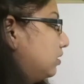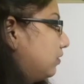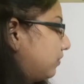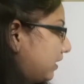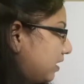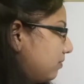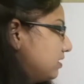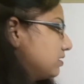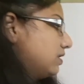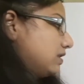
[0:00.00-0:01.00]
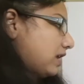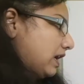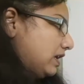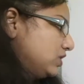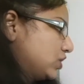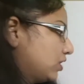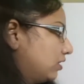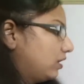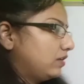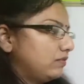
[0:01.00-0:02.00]
fundamental right
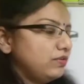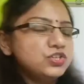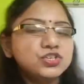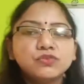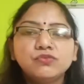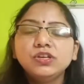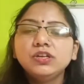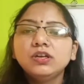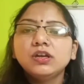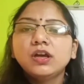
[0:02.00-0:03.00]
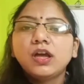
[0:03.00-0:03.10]
in which we